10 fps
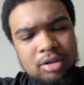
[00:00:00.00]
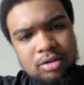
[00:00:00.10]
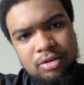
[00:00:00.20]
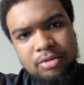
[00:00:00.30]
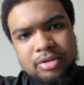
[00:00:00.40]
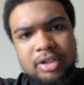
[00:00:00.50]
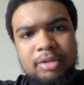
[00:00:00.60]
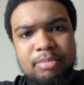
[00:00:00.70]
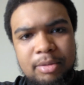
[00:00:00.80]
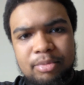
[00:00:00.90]
you know what I'm
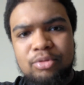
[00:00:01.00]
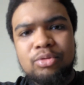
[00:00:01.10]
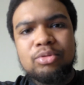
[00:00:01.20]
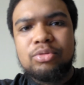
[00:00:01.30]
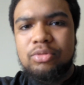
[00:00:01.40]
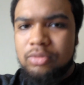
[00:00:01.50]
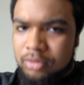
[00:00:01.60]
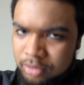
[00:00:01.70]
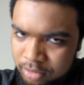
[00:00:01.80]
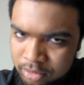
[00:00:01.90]
saying, people who
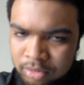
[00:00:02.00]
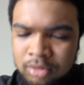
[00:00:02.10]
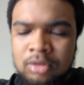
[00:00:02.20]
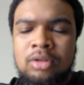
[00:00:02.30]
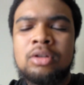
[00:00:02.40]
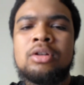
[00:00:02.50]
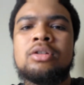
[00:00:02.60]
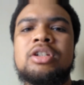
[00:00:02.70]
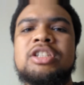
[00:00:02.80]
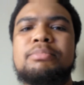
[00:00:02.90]

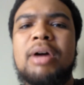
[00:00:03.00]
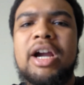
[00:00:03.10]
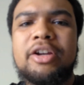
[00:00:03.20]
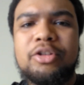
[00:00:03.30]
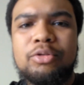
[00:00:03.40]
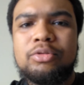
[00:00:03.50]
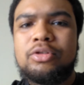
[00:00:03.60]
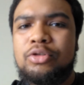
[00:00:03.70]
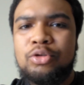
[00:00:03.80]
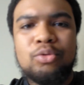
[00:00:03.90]
inspire you
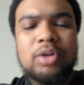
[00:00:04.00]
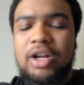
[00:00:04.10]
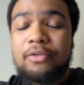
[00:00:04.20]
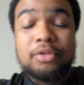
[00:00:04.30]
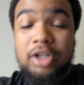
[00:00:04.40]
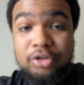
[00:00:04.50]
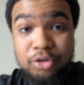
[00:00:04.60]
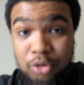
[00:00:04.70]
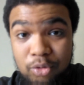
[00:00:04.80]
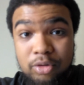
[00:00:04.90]
to do whatever that
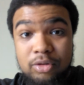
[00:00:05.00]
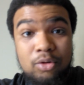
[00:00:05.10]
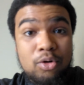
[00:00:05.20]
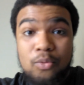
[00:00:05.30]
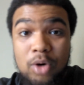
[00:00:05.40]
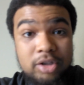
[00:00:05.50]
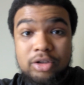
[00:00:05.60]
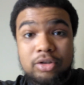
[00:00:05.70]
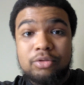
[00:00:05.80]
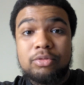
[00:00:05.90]
you're doing or want
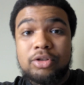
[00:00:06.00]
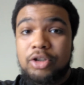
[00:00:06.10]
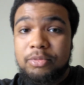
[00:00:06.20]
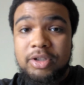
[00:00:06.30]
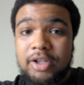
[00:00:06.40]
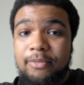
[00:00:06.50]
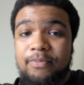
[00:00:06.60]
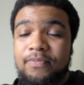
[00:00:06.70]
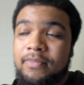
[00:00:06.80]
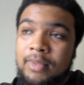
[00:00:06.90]
to do, you know what I'm saying?
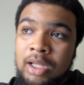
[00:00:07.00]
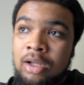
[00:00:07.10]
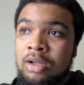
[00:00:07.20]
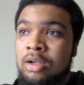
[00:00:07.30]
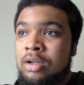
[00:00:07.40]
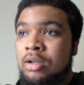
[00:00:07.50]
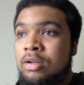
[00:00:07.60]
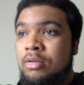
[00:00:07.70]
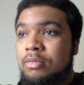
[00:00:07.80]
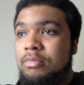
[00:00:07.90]

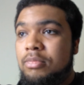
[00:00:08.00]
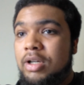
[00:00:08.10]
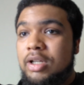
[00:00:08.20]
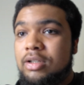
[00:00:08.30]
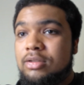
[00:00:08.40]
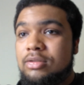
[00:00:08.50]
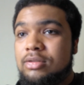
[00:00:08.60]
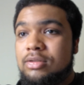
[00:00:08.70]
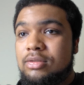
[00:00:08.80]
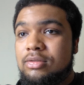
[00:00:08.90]
But
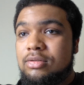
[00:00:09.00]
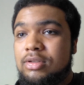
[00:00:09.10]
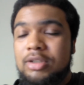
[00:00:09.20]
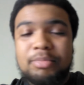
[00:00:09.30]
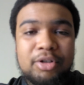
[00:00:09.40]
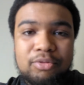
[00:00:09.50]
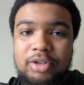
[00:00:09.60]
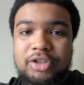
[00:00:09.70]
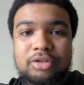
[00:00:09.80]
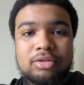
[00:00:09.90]
be
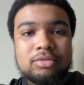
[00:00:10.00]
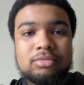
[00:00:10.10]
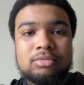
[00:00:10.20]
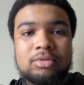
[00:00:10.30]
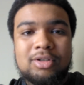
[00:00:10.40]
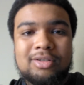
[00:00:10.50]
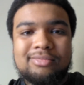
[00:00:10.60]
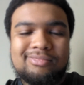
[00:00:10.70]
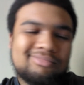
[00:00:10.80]
original, you know?